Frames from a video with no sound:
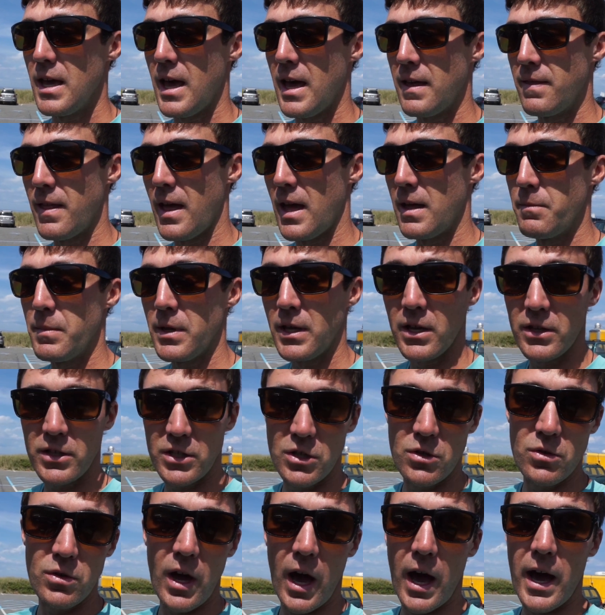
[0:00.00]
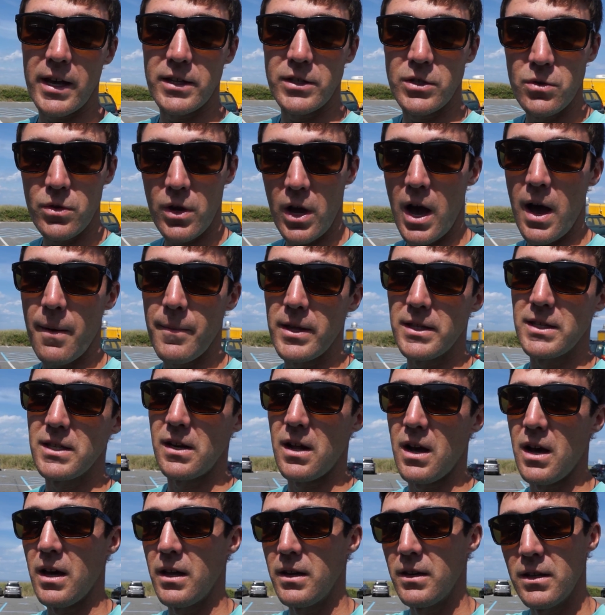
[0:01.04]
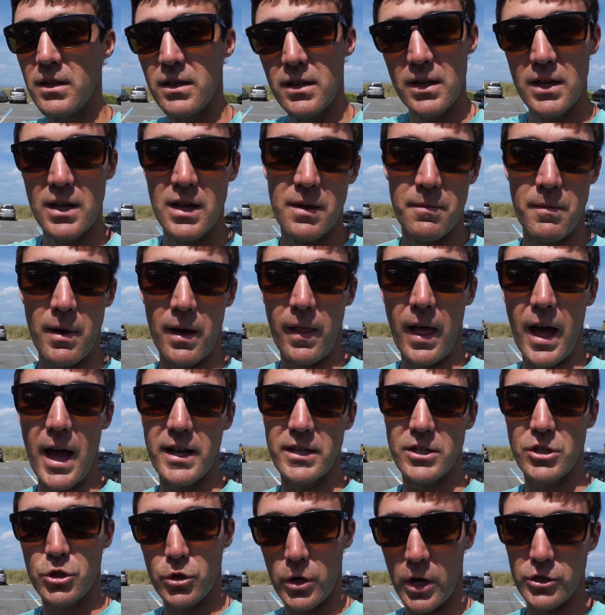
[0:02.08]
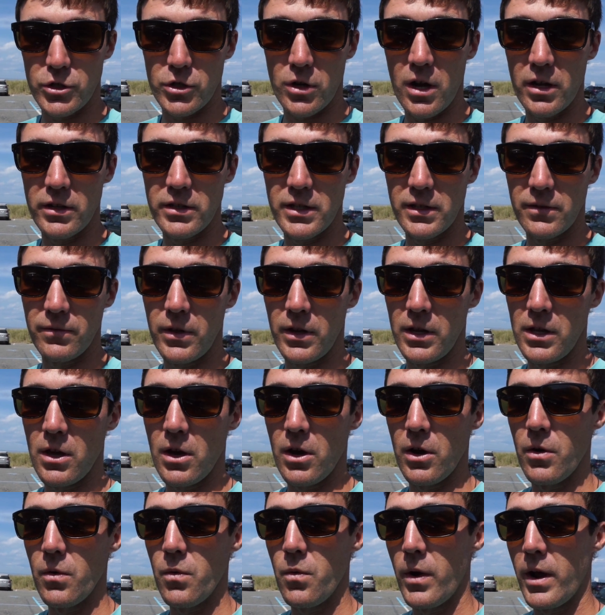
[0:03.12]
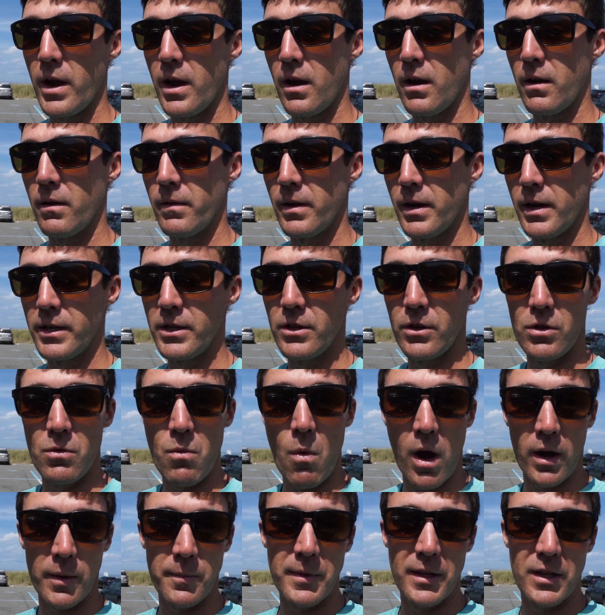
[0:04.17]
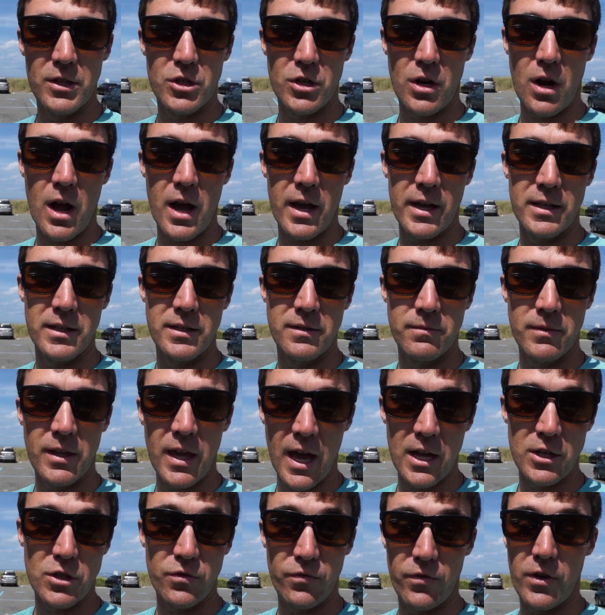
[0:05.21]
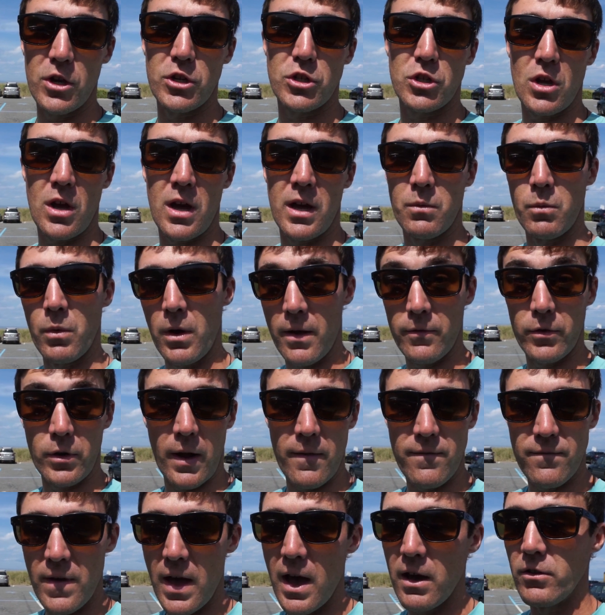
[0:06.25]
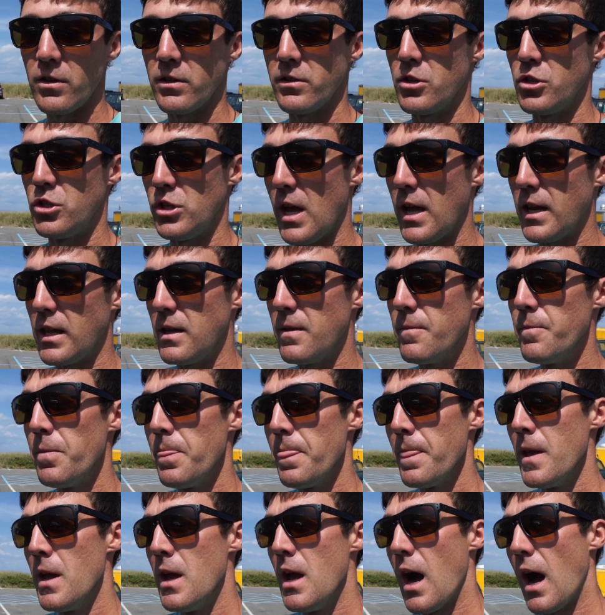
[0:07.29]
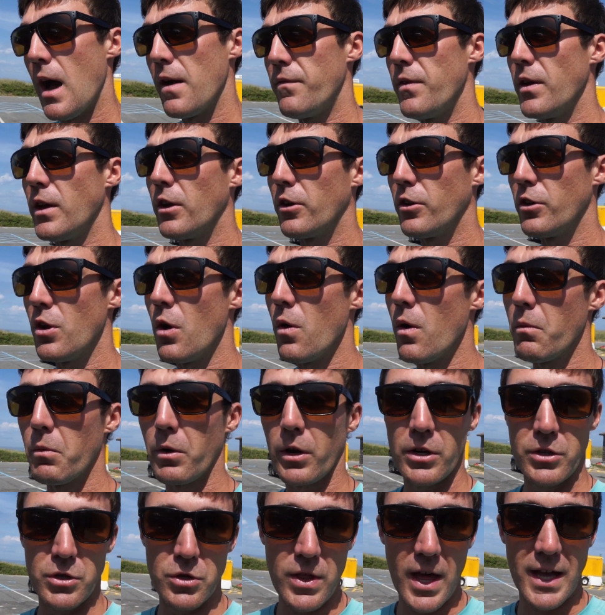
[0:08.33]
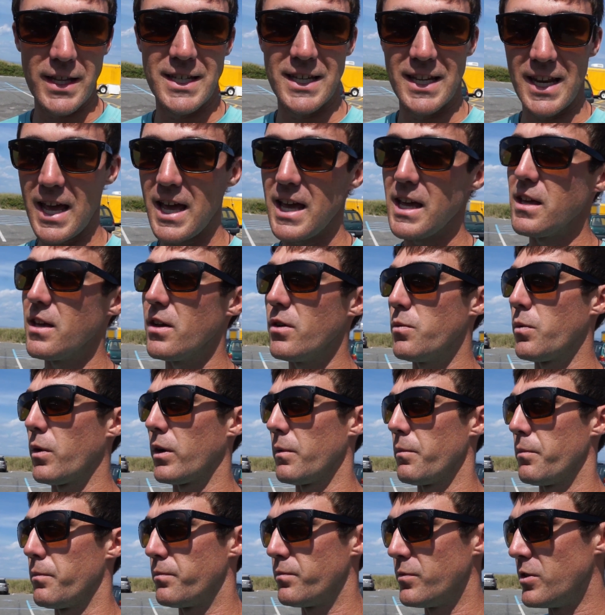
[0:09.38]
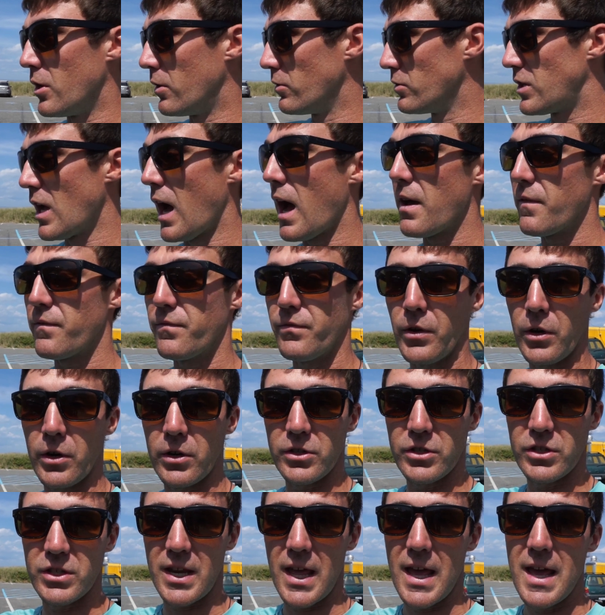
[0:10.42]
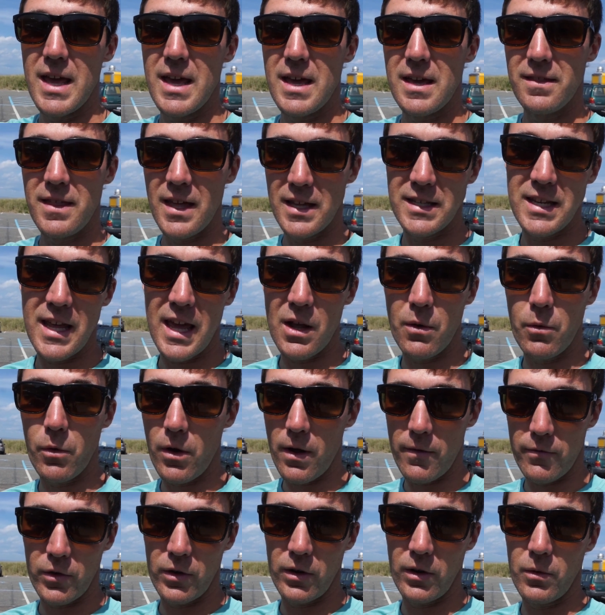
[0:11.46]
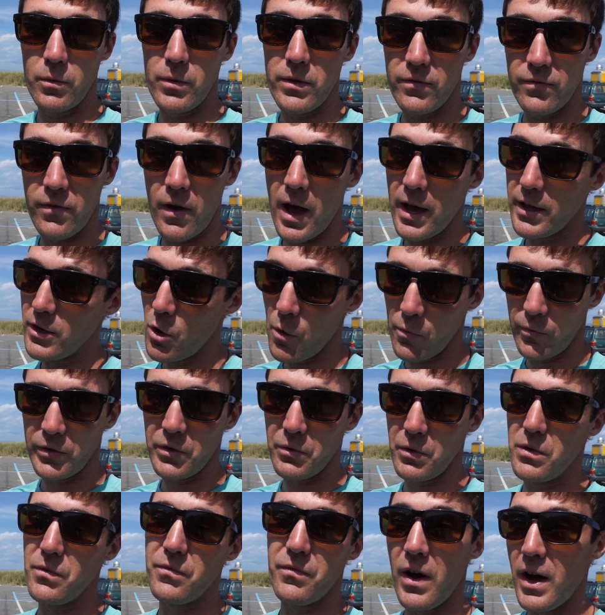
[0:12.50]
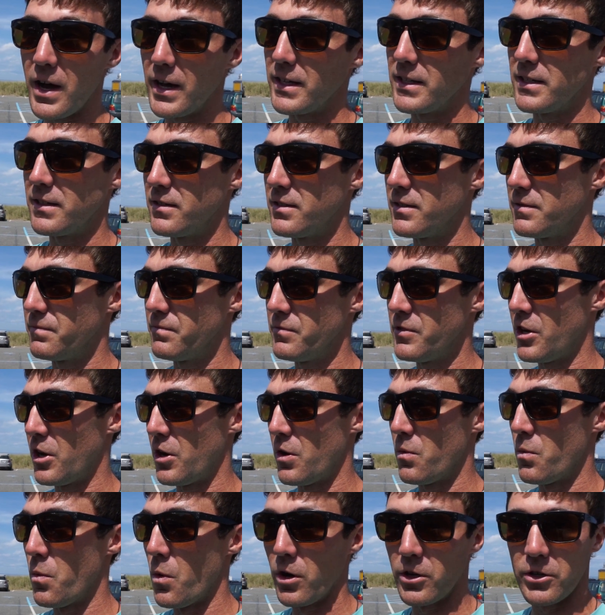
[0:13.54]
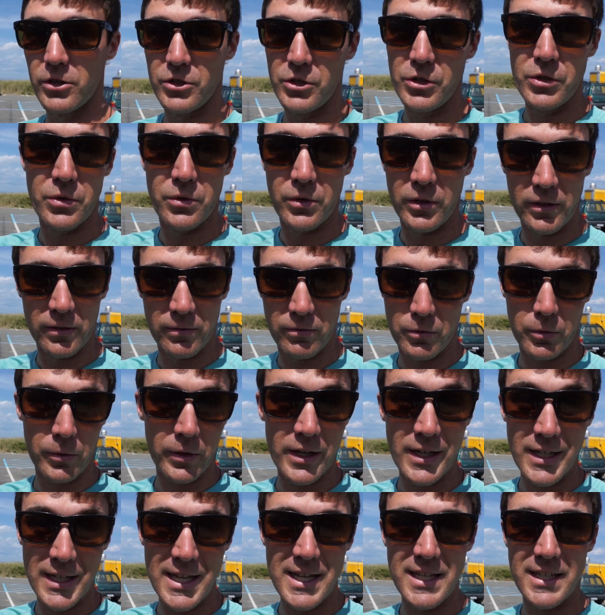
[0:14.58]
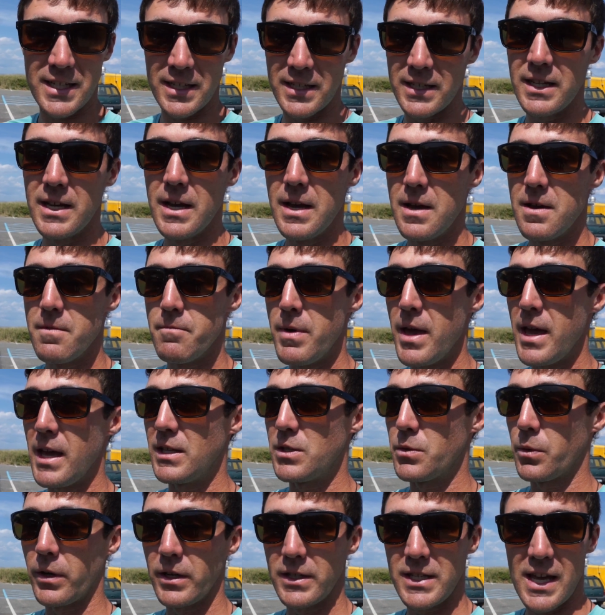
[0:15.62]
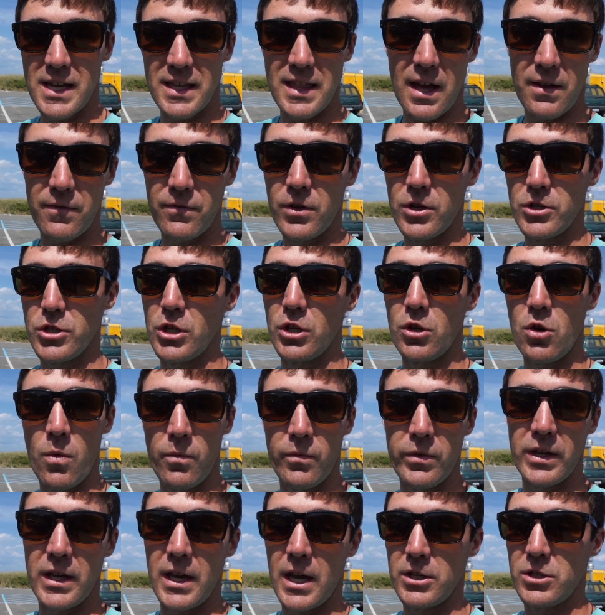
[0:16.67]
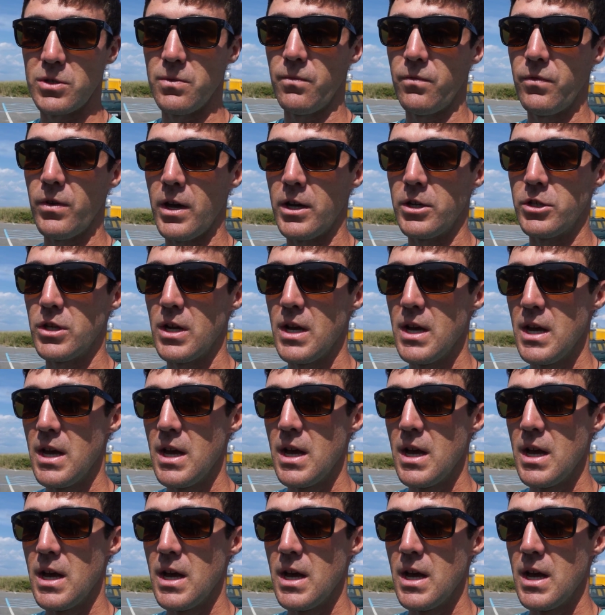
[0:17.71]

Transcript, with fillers: And then because of you guys who commented on my last treasure hunting video where uh, you know, you wanted me to try and catch fish on whatever I found on the jetty, I figured, you know what, we're gonna do that today. We're gonna, you know, dive first, then take whatever we find. Hopefully we find, you know, one or two or three decent baits. We're gonna take that fishing and hopefully catch some fish.